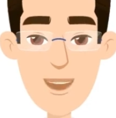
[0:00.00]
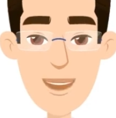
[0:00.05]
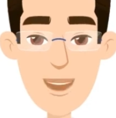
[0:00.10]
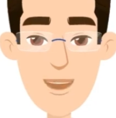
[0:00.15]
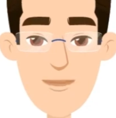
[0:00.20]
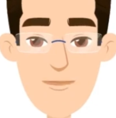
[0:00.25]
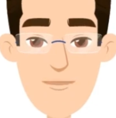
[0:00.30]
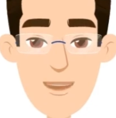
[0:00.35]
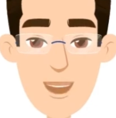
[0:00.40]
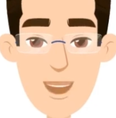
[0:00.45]

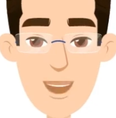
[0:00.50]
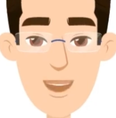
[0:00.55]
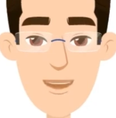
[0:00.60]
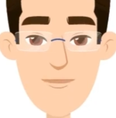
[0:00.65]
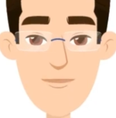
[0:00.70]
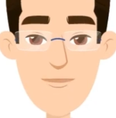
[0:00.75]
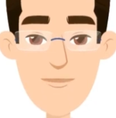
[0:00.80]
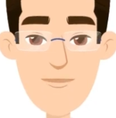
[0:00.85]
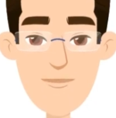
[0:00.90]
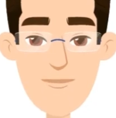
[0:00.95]
8.
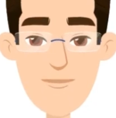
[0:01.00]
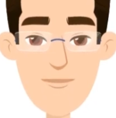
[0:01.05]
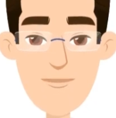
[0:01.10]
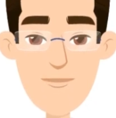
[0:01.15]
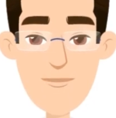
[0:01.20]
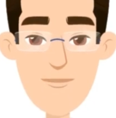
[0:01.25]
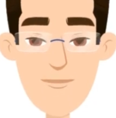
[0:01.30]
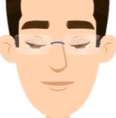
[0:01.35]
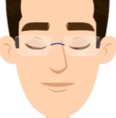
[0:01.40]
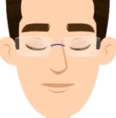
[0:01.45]
The
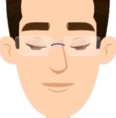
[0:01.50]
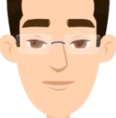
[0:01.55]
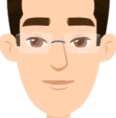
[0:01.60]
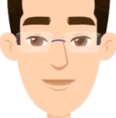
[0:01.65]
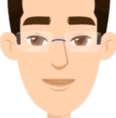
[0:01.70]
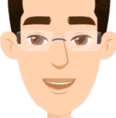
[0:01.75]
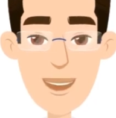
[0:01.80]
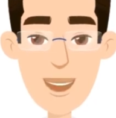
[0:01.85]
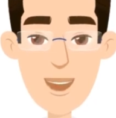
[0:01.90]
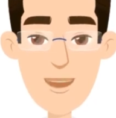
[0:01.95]
aorta
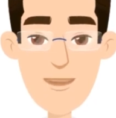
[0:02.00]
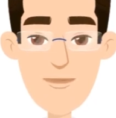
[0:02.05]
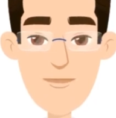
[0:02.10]
distributes